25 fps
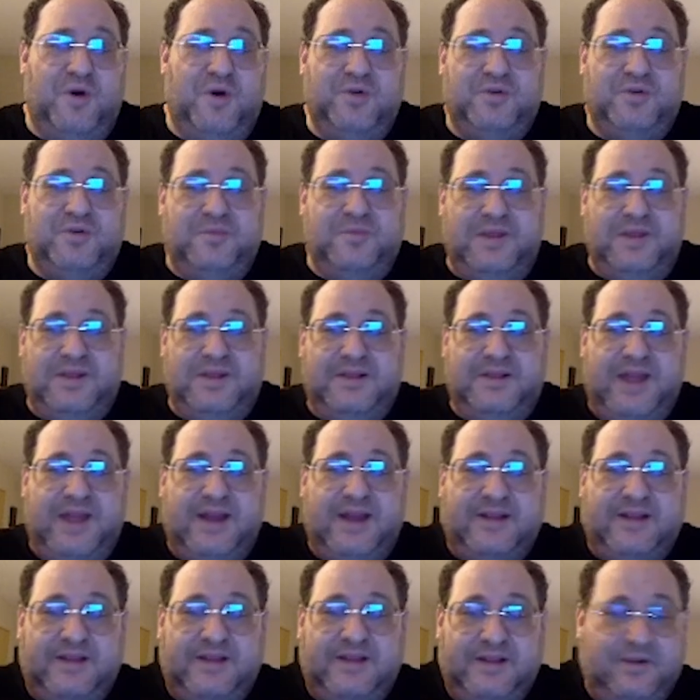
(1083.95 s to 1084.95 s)
to be
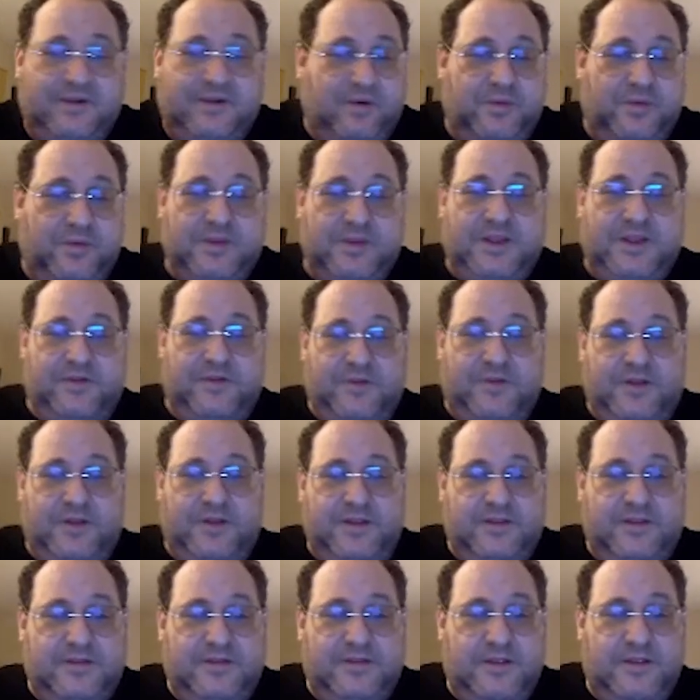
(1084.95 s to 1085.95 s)
detected or whatever it
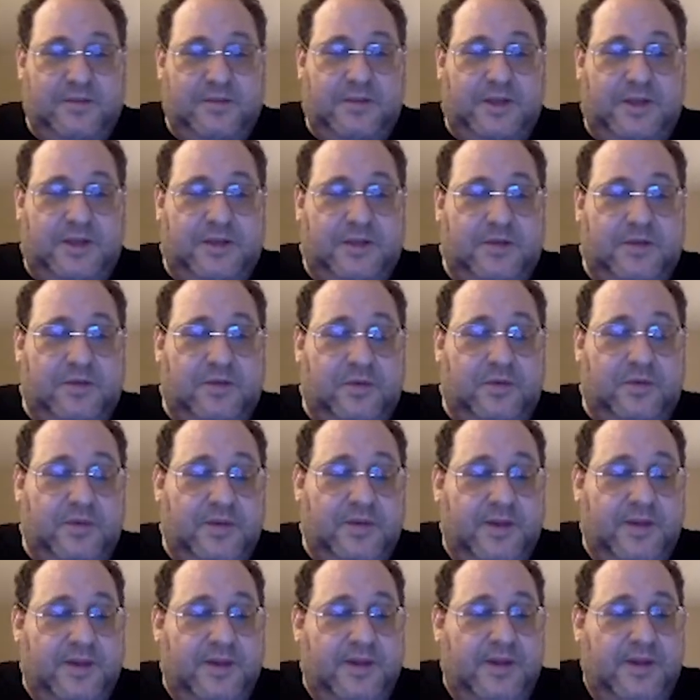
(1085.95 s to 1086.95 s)
is that we need to do.
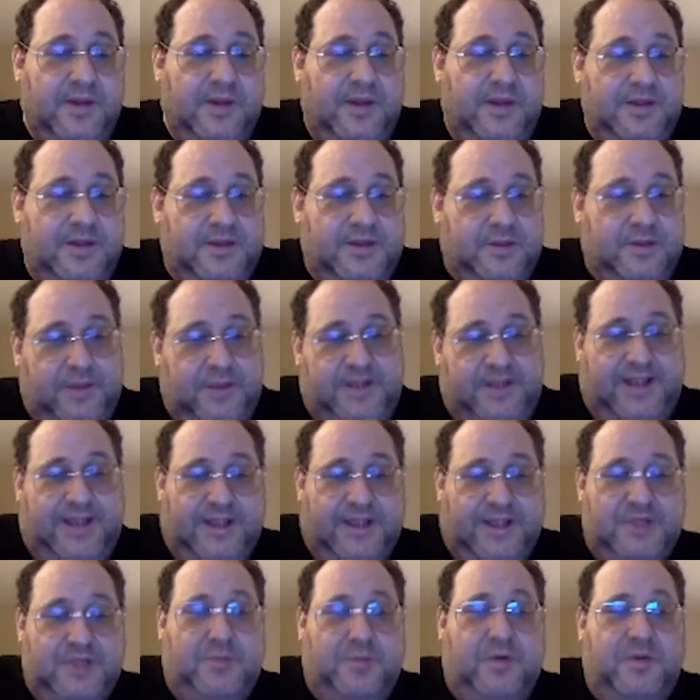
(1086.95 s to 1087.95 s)
So we
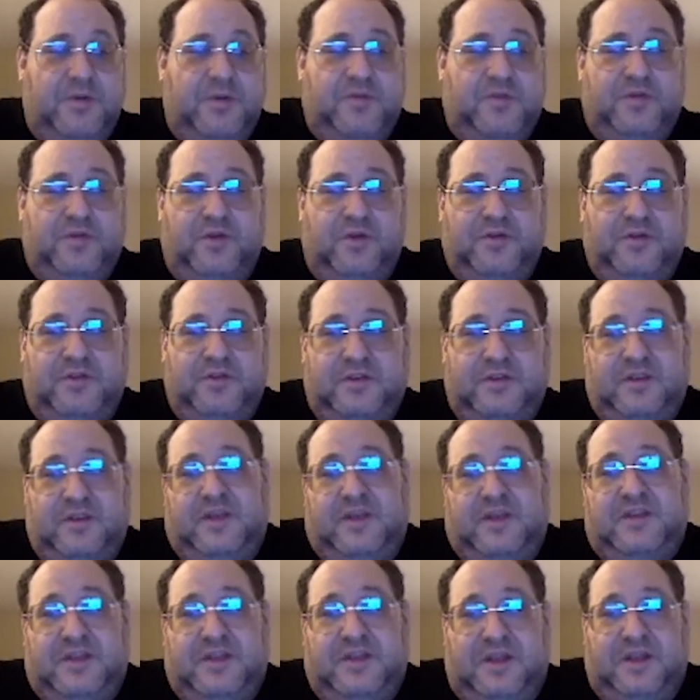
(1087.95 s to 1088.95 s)
attach both of those to the
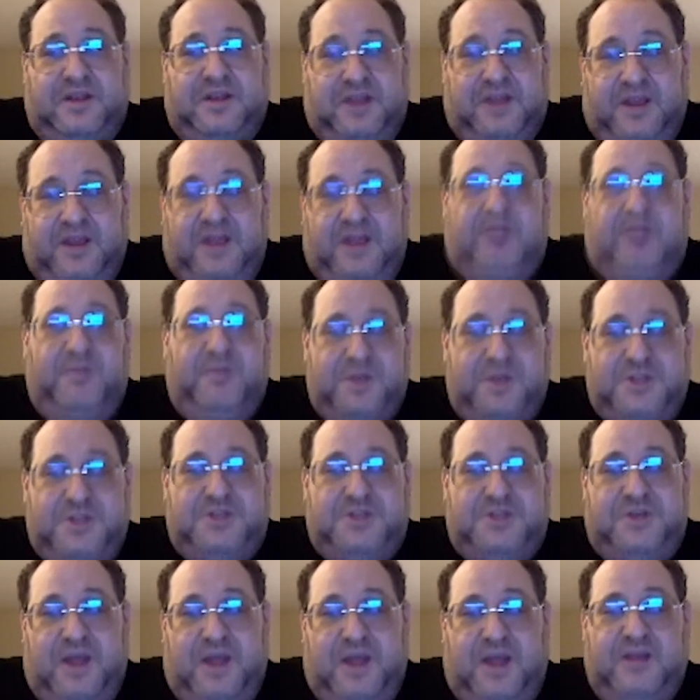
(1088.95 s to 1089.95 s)
incident ticket,
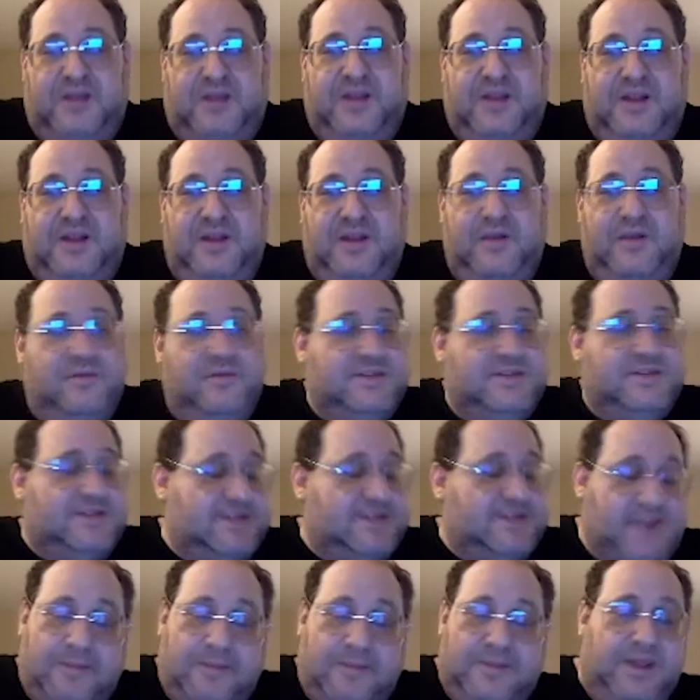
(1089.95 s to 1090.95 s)
which ideally use
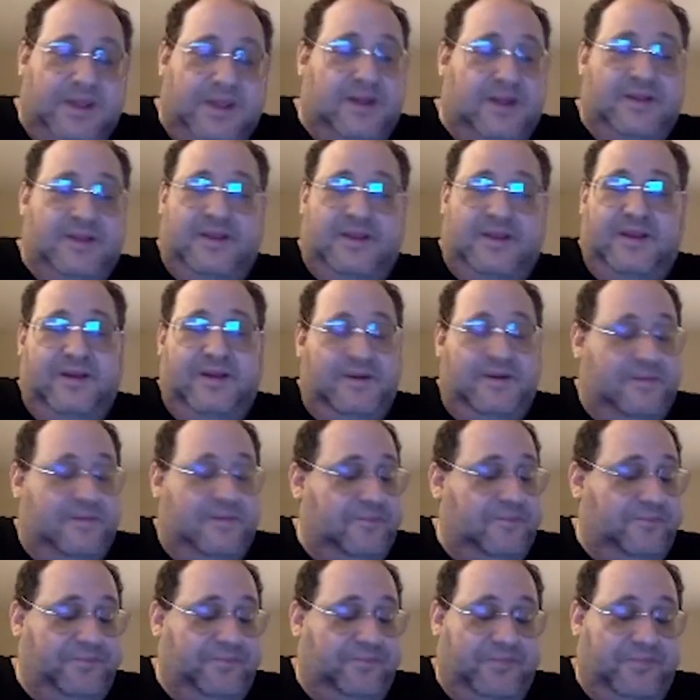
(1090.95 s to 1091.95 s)
some ticketing
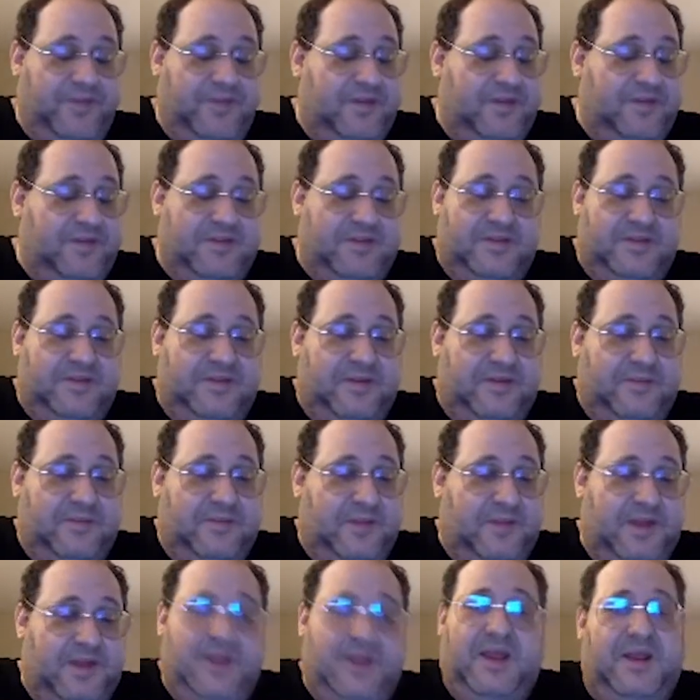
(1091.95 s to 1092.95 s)
system.
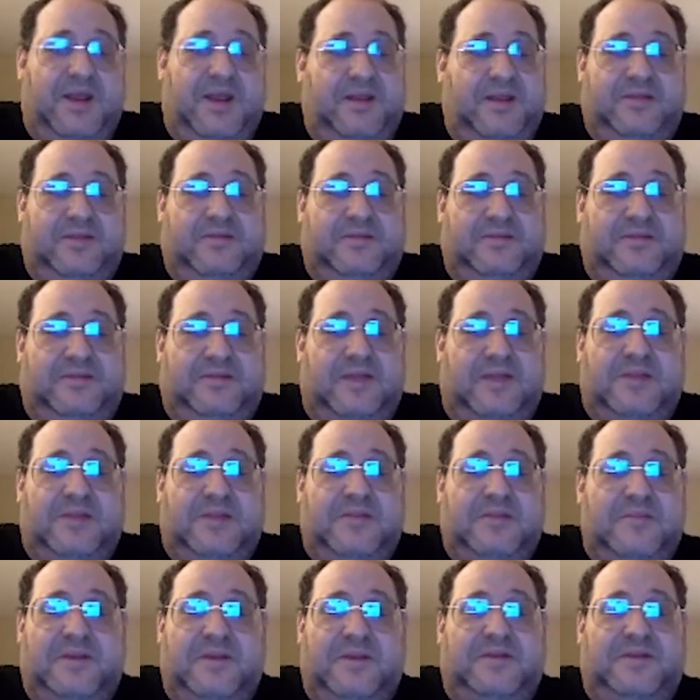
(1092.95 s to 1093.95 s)
And again, it
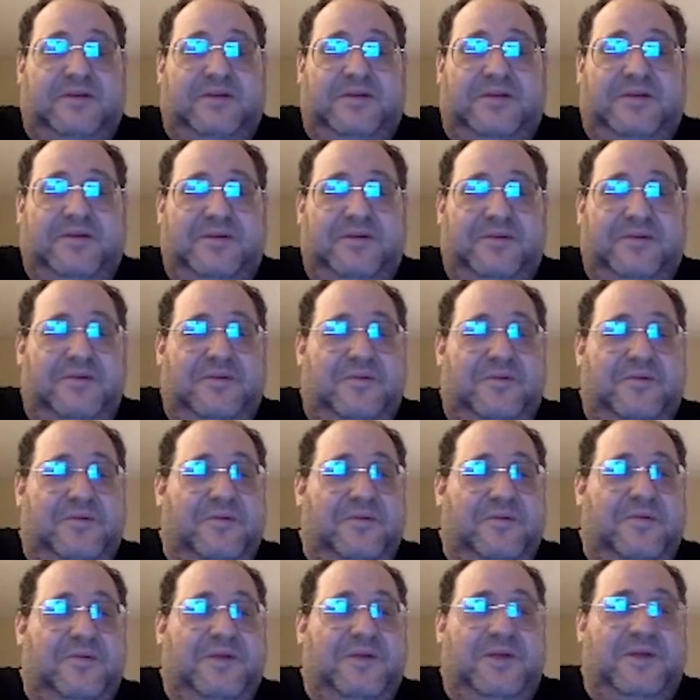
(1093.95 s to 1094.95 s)
doesn't matter,
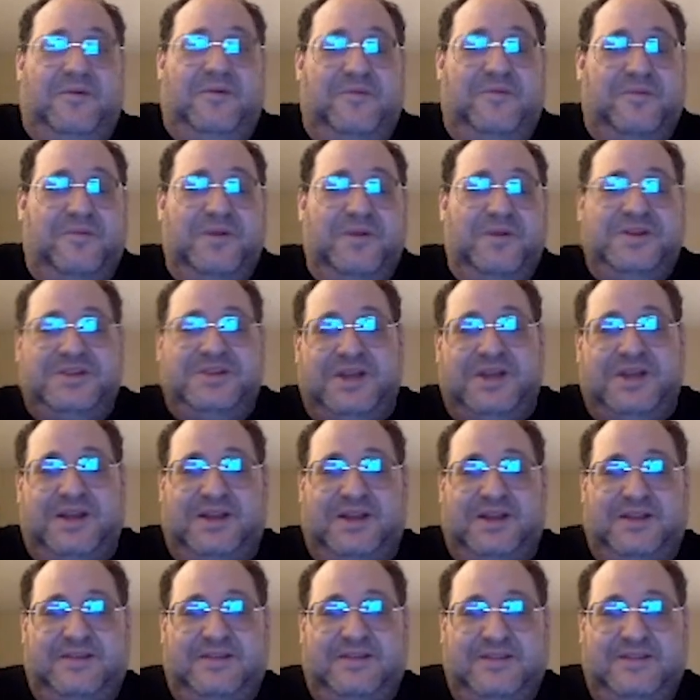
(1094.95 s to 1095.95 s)
which
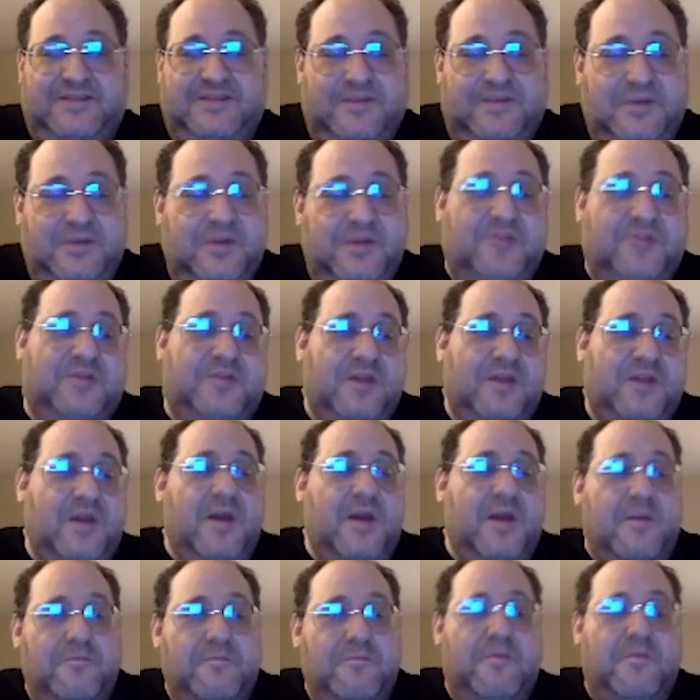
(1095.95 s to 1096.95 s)
ticketing system you use.
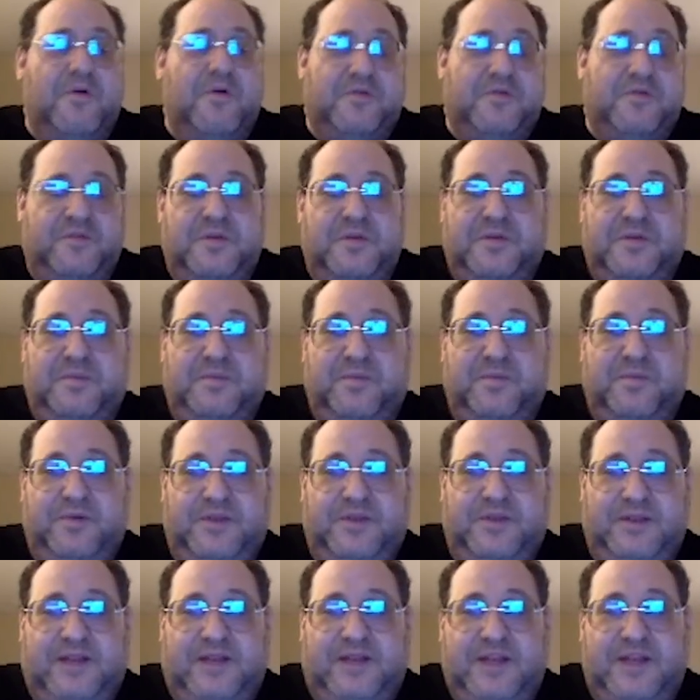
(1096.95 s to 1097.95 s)
Most of them
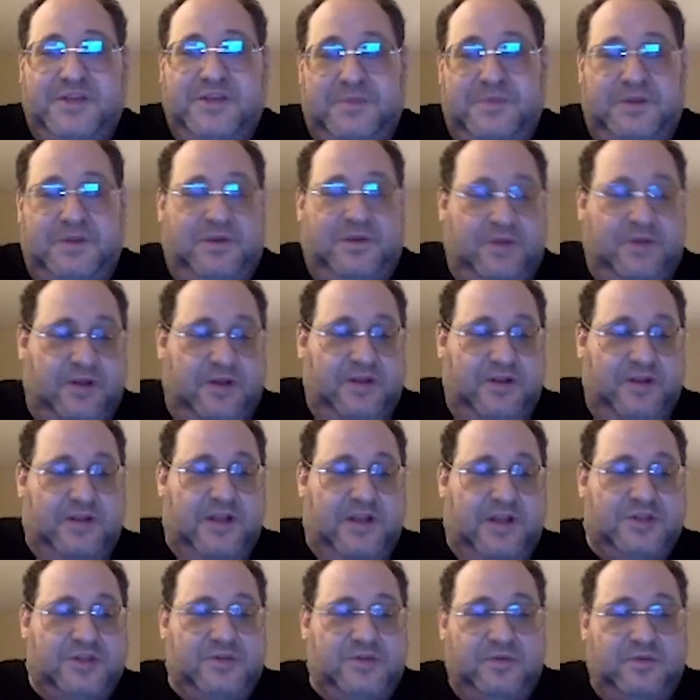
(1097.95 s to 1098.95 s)
support attachment. You can
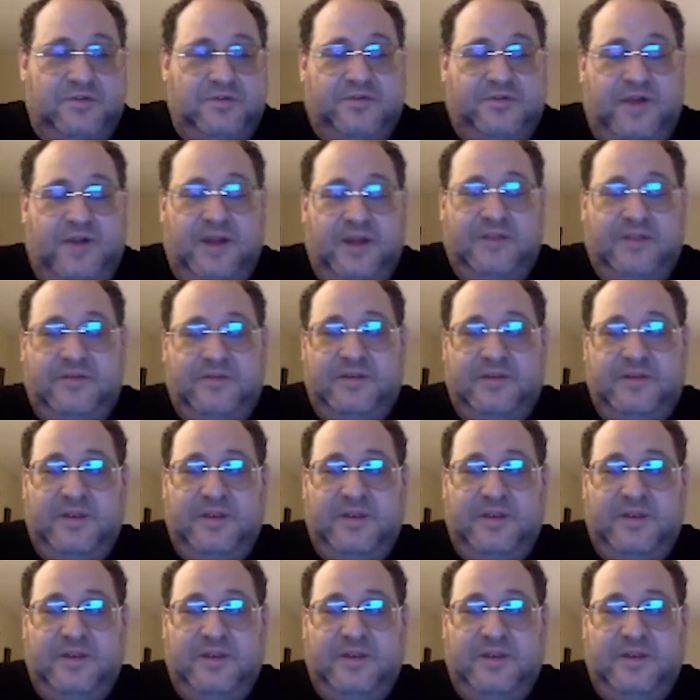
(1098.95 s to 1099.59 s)
attach those files